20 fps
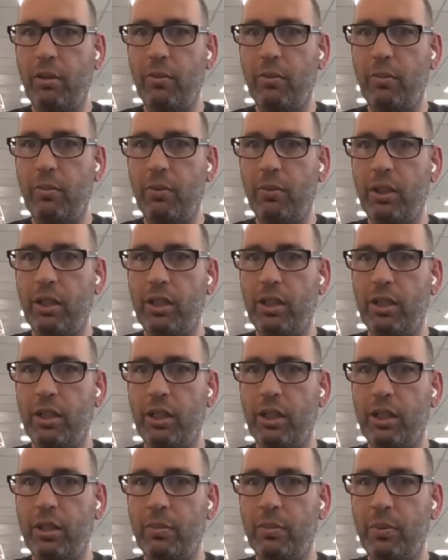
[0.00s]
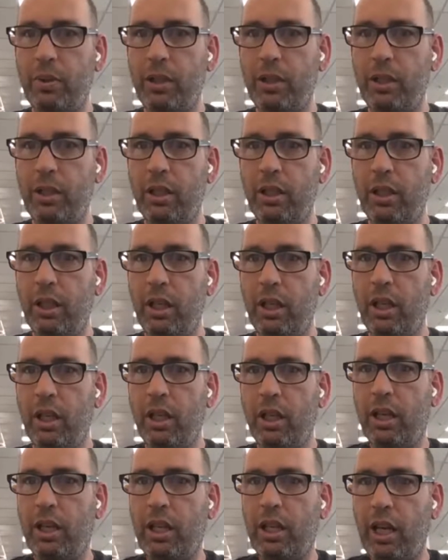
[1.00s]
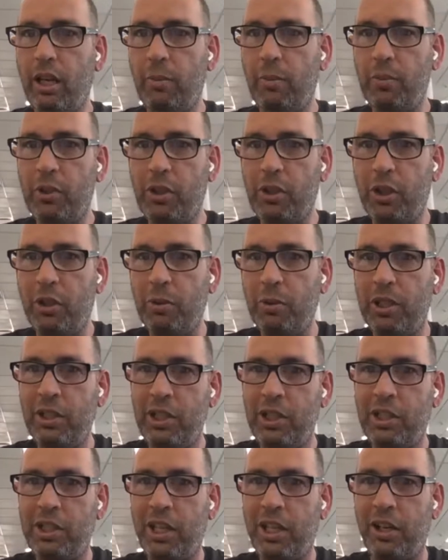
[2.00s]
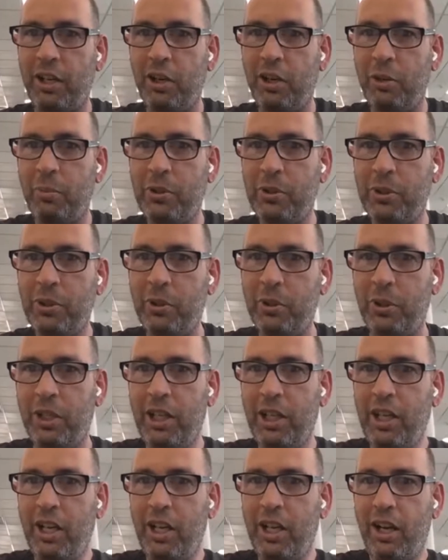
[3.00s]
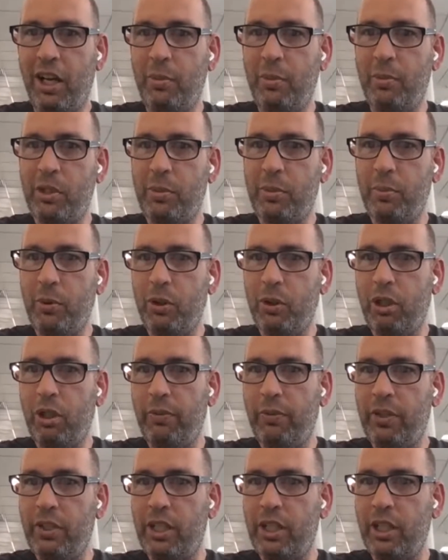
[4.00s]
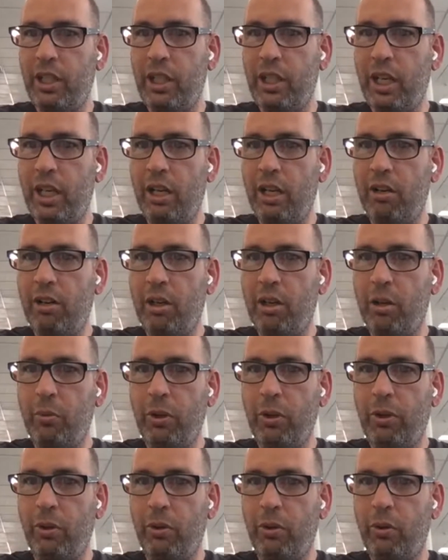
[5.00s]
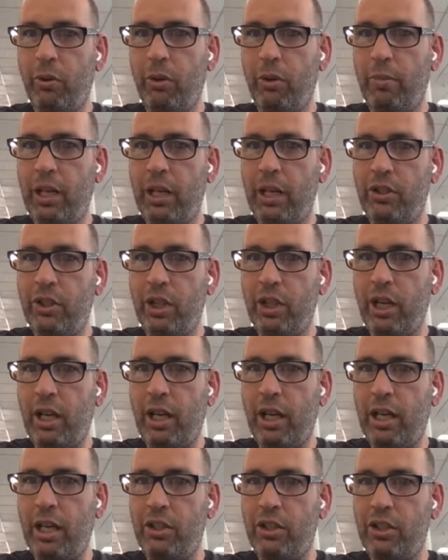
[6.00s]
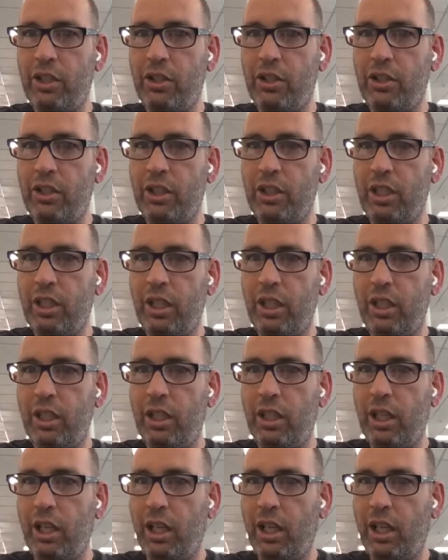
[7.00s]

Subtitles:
What is this, Brett? Okay, I'm just going to read this out. I hope it's good. I am a small office in an area with all the major agents in,